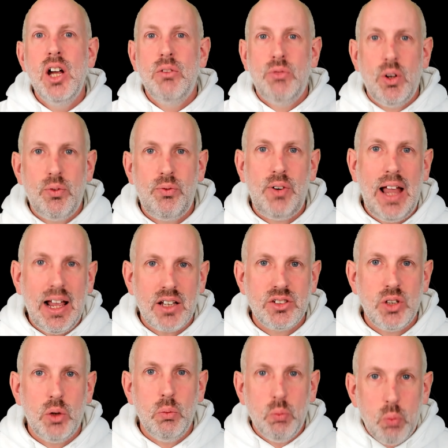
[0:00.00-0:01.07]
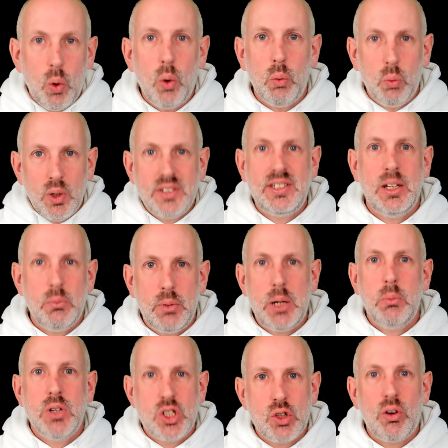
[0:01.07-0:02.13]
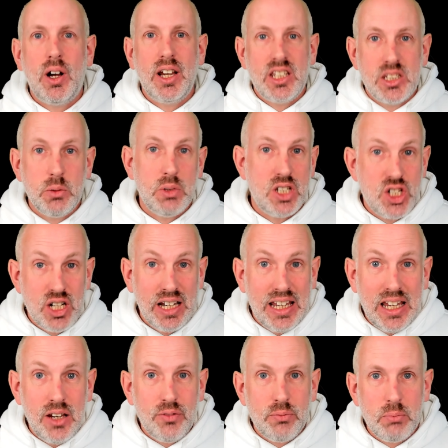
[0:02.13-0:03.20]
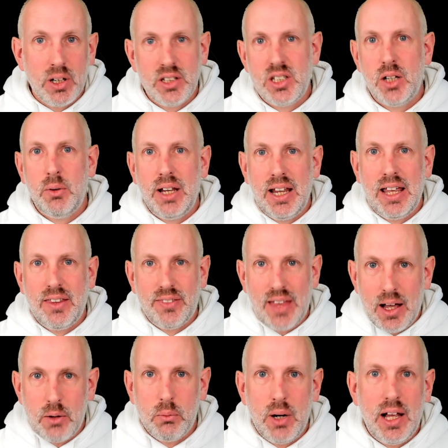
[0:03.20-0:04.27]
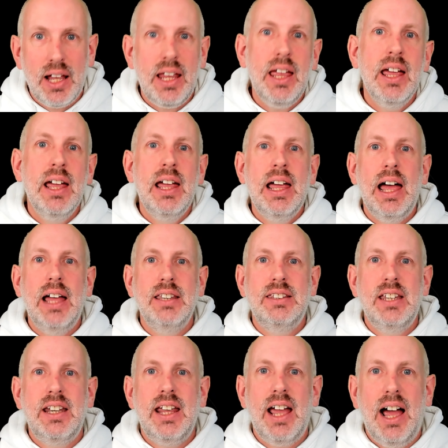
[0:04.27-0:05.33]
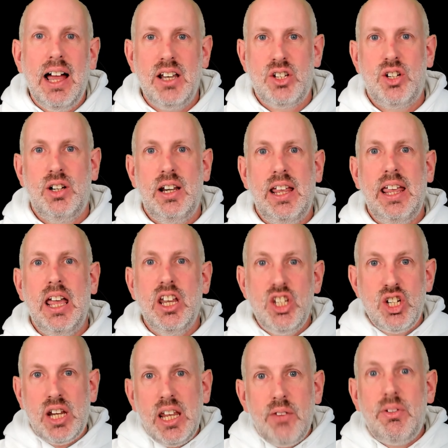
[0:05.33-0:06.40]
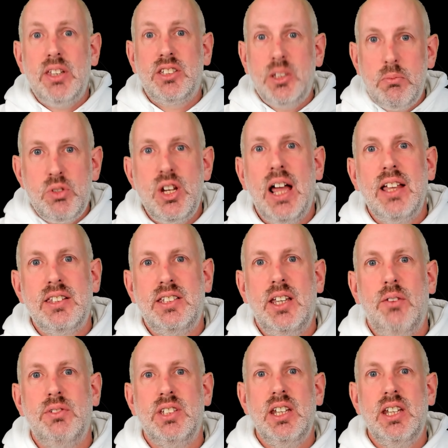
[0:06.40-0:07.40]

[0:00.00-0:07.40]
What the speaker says: reflect on what was it we were trying to achieve by doing it that way, and did it actually achieve its objectives?